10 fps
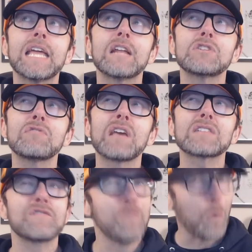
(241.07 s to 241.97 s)
in
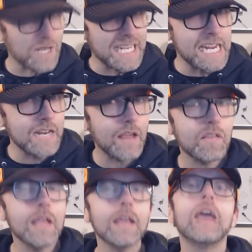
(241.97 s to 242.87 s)
2014, I
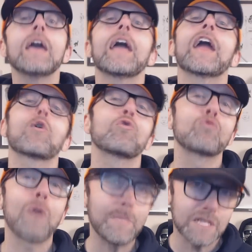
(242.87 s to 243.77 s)
think, Harold
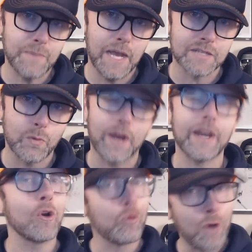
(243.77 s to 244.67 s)
Ramis passed away.
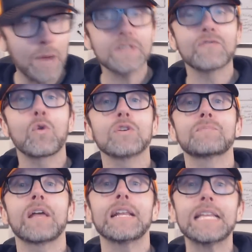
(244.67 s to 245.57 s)
And Harold Ramis, of course,
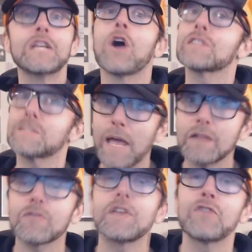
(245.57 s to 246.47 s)
played Egon
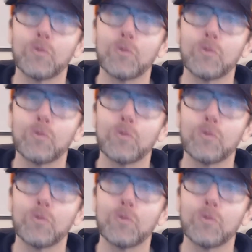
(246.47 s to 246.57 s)
Spengler